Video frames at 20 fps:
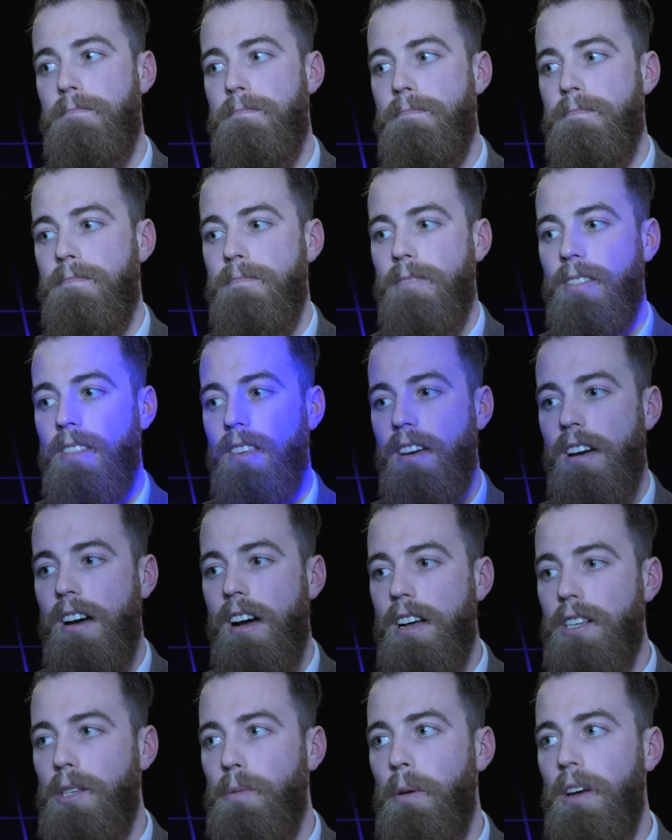
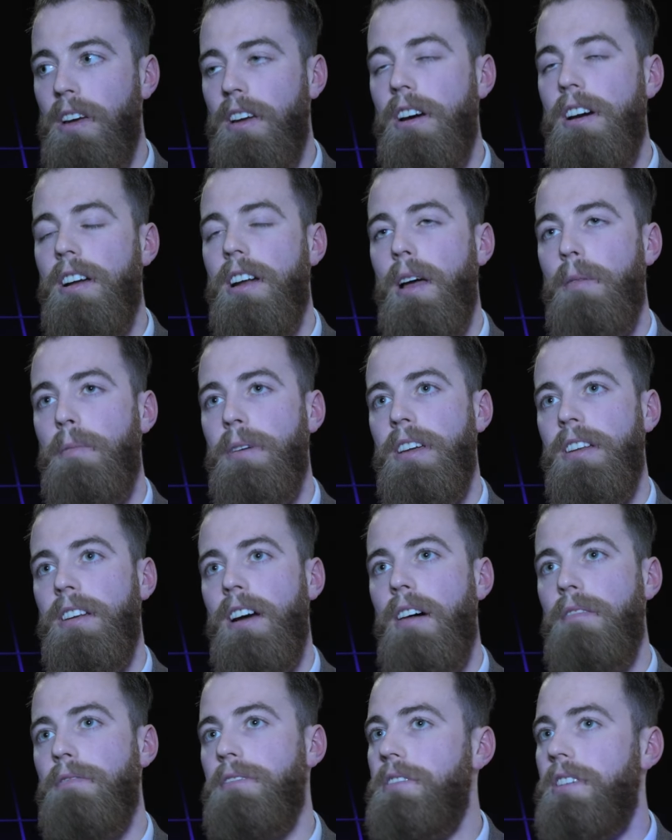Uh, it's been good. I mean,
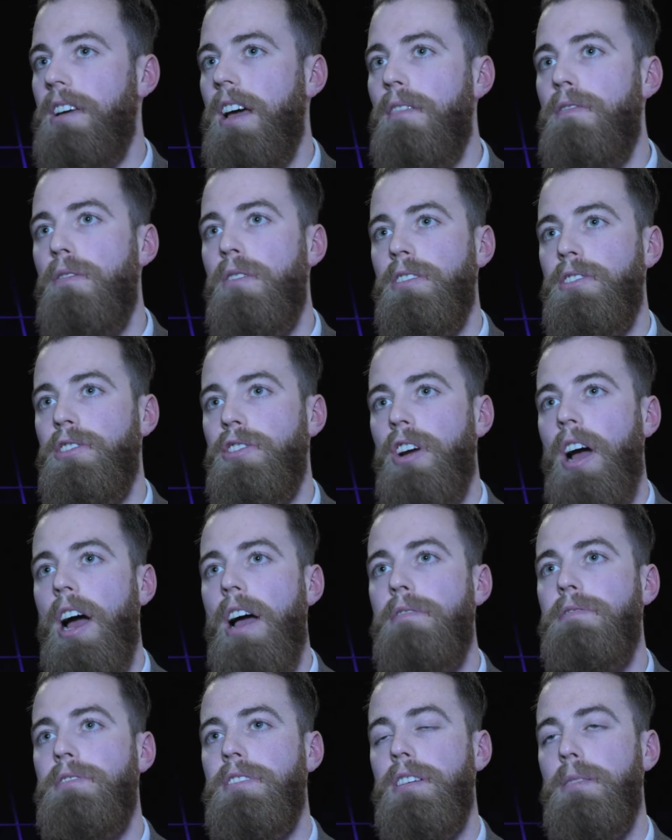obviously everyone
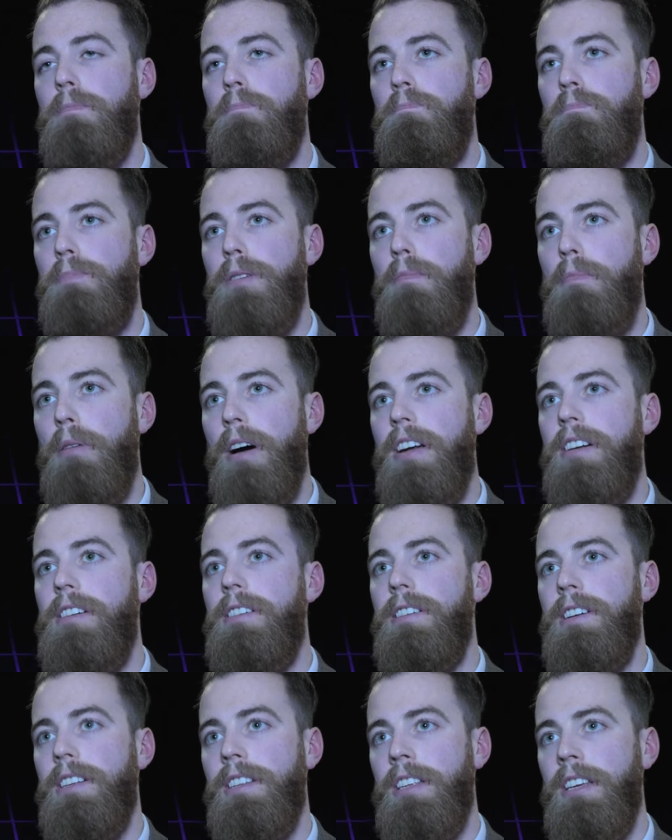strives to be better
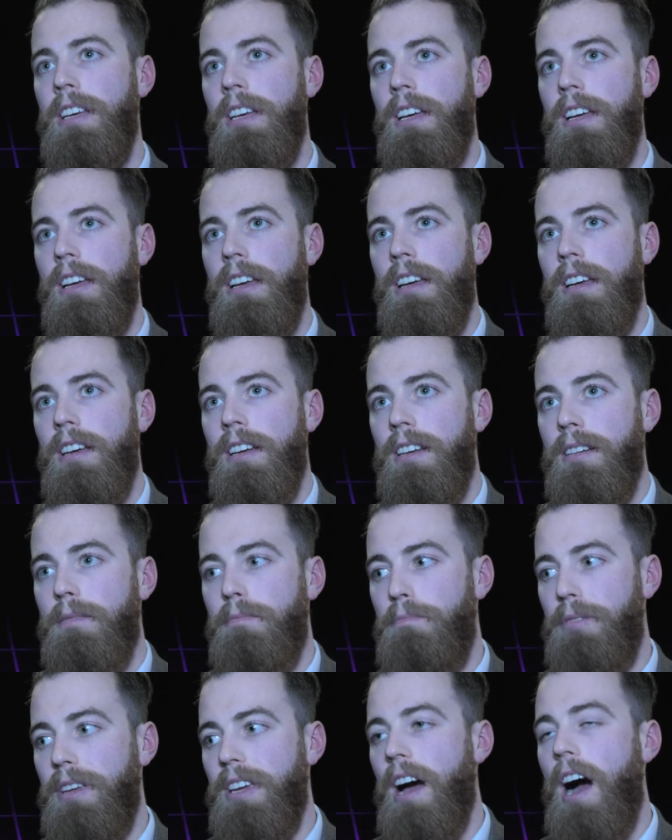and
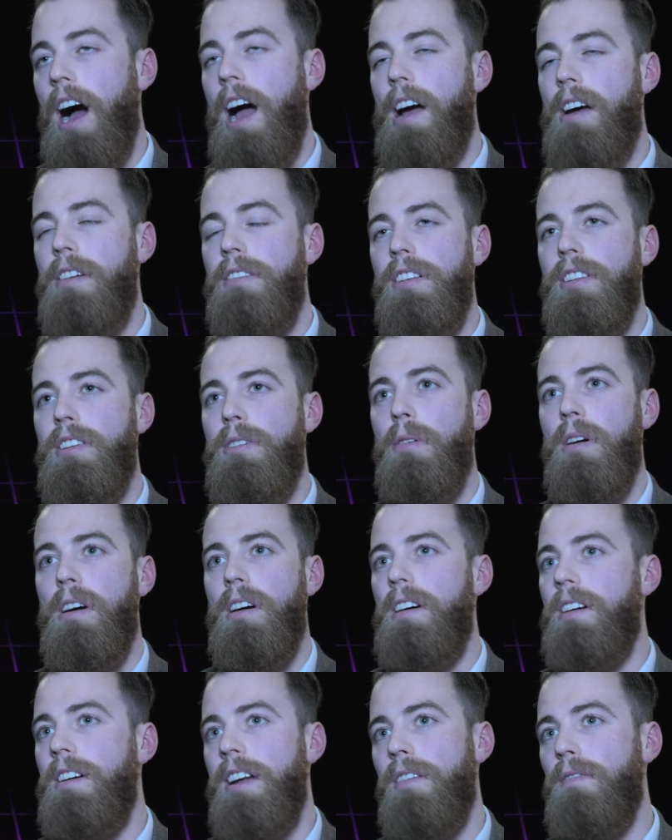be higher than you
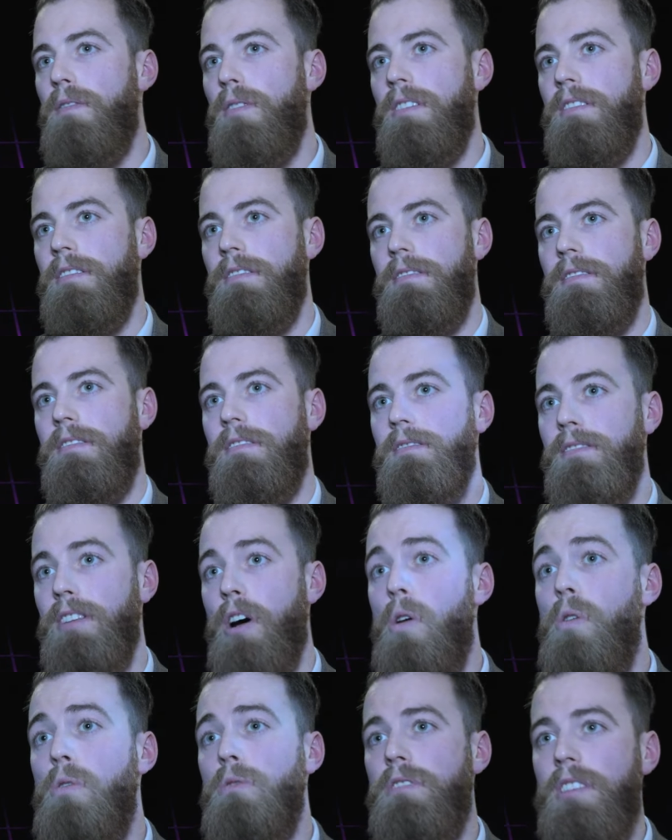are, and everyone
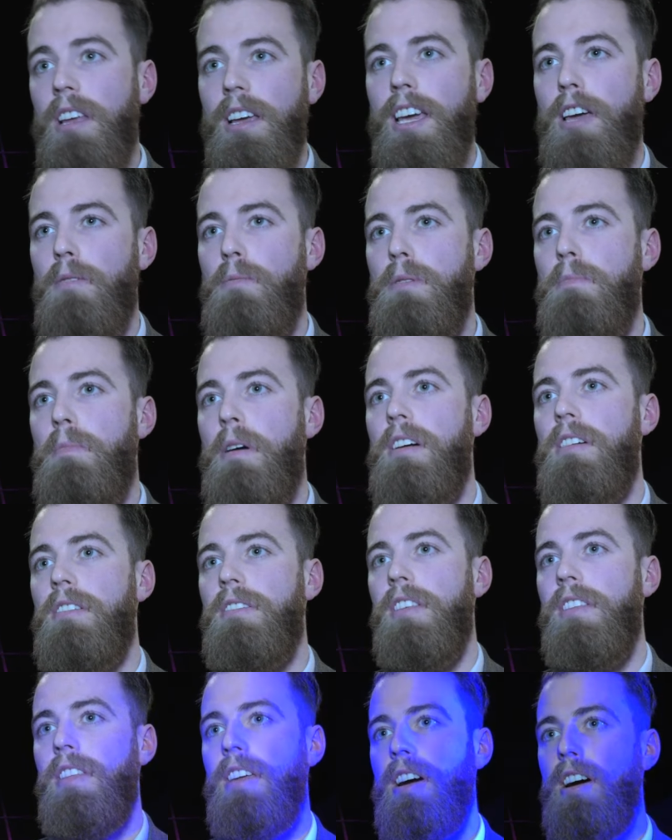knows they could be better
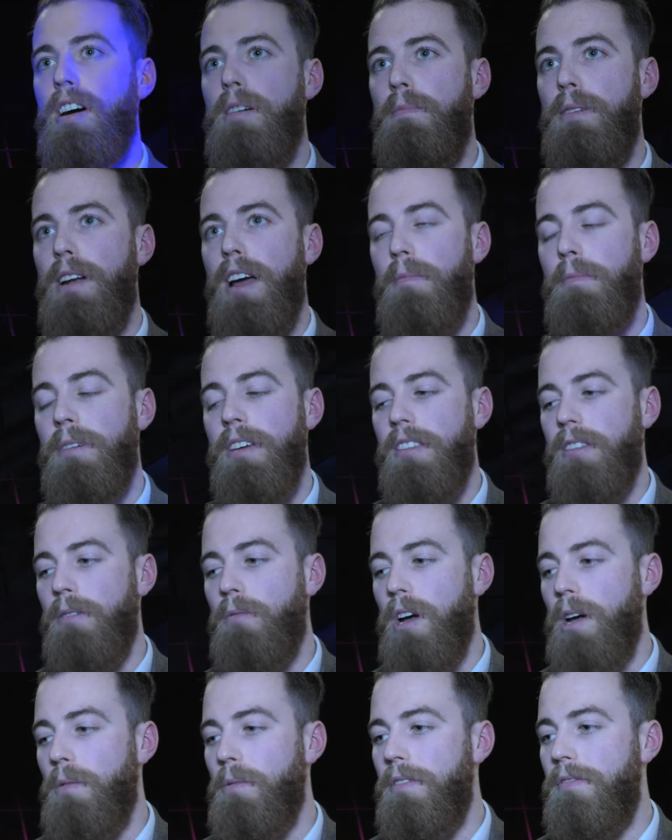than they are. But I mean, the
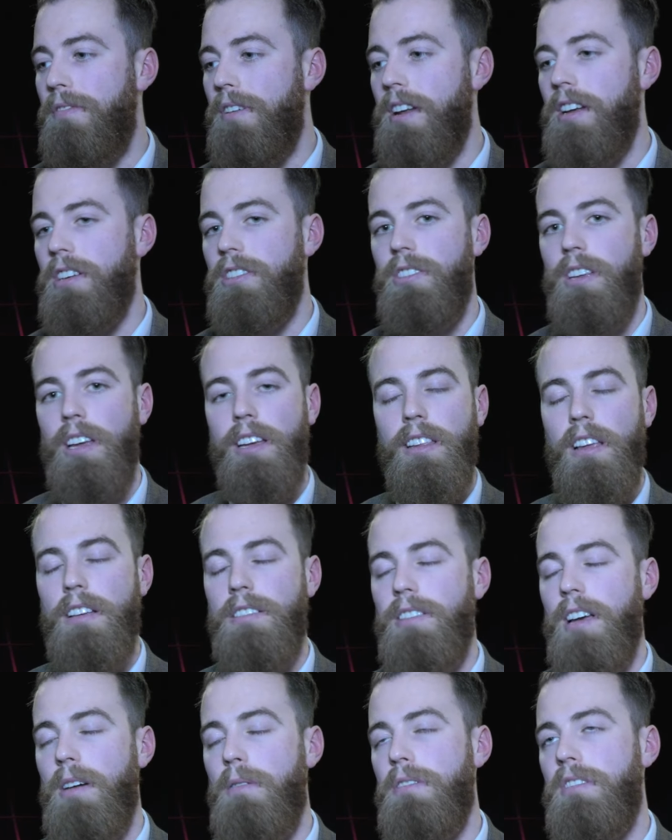way we finished, like they
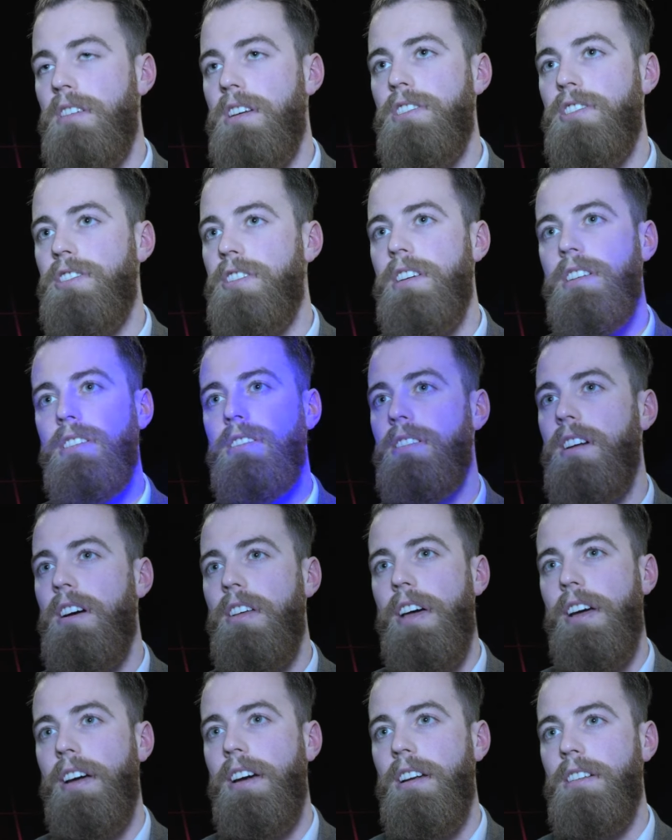said, with injuries and all
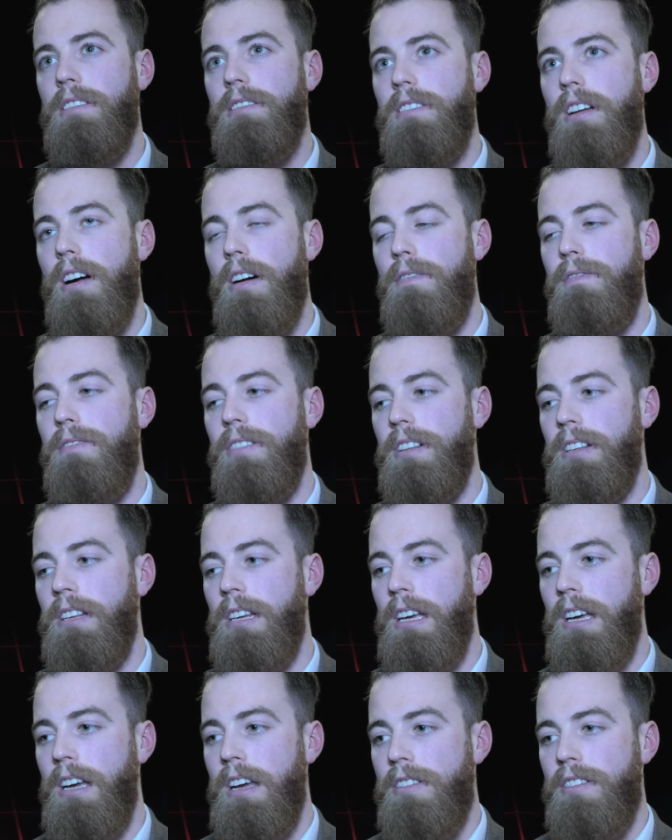that kind of stuff, and
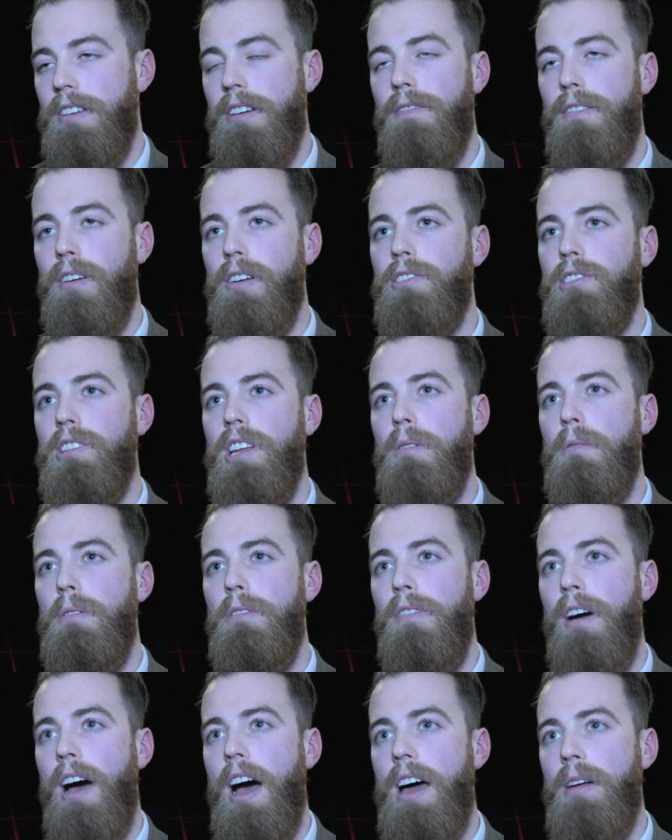the adversity we've
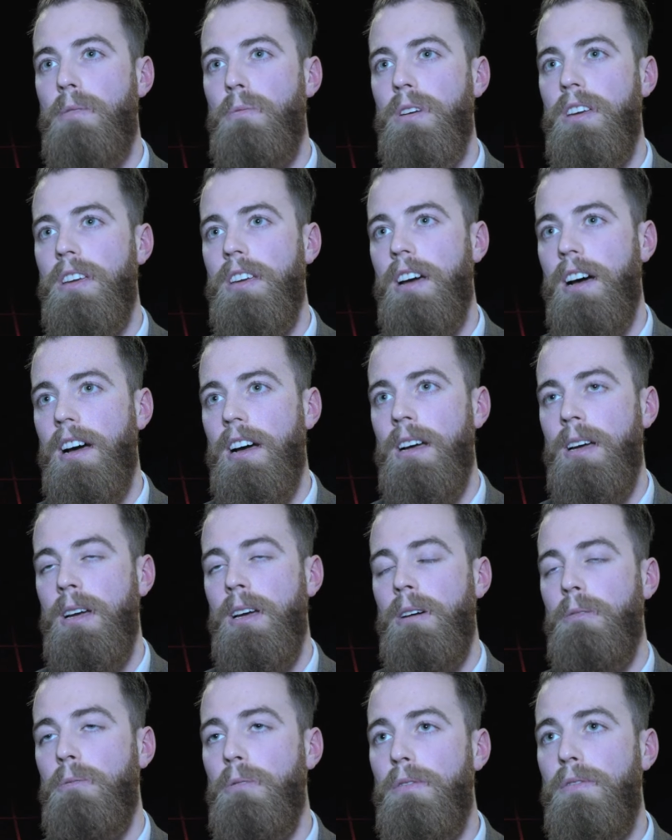had, we uh,
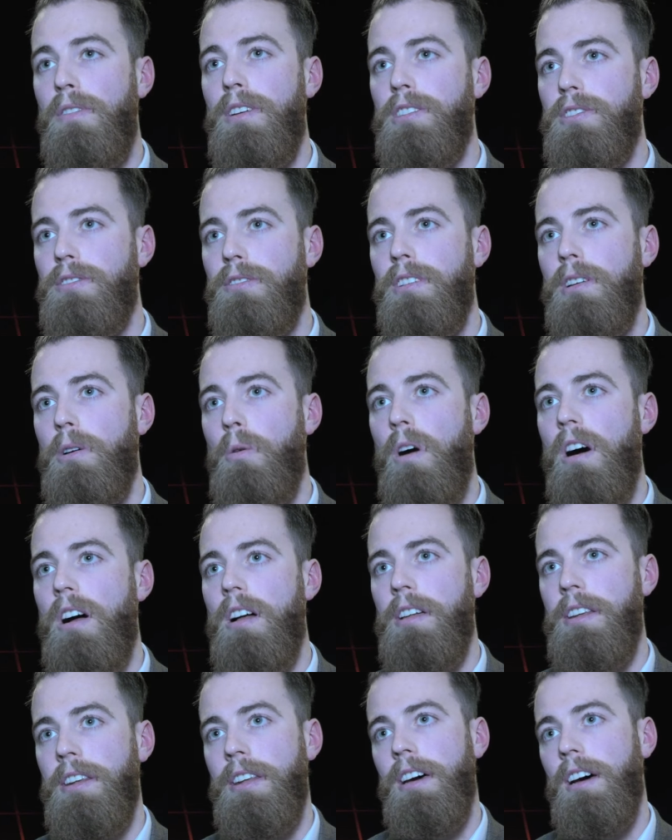we finished really well.
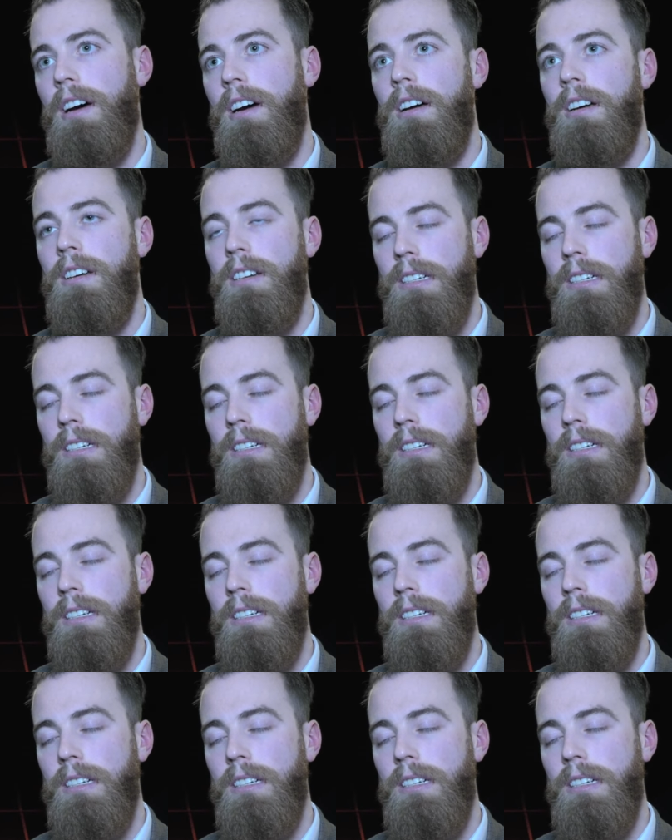And uh,